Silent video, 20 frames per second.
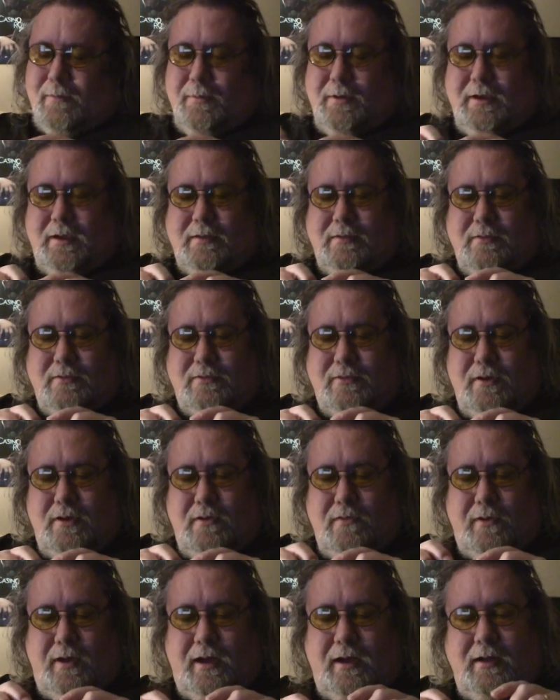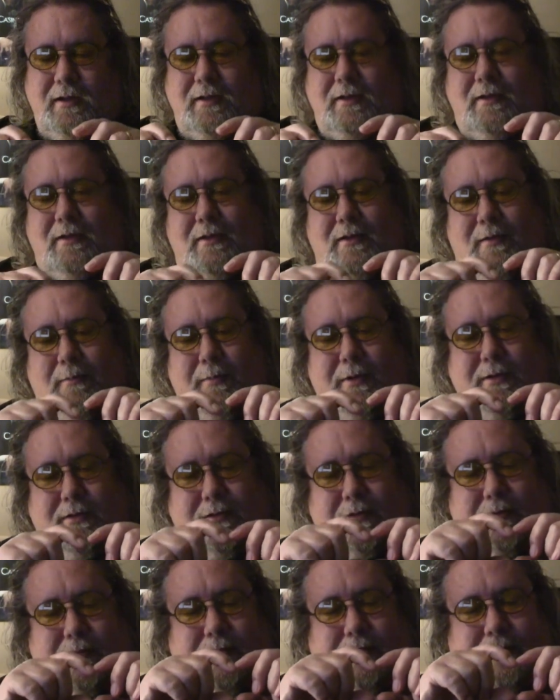And we get the silver, and we
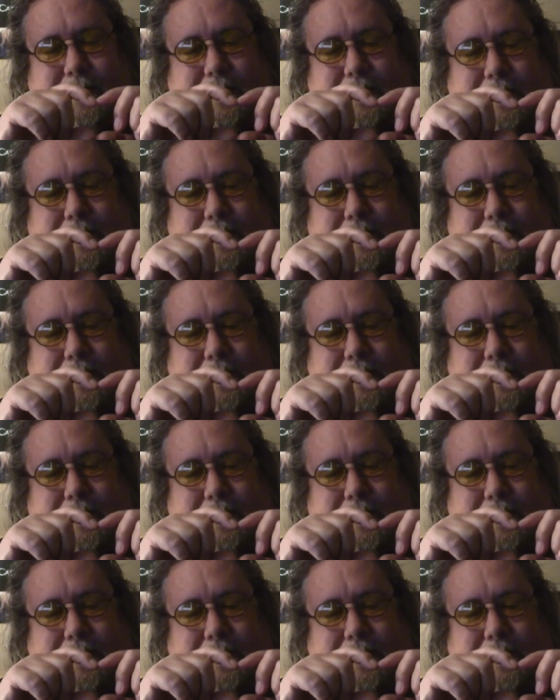do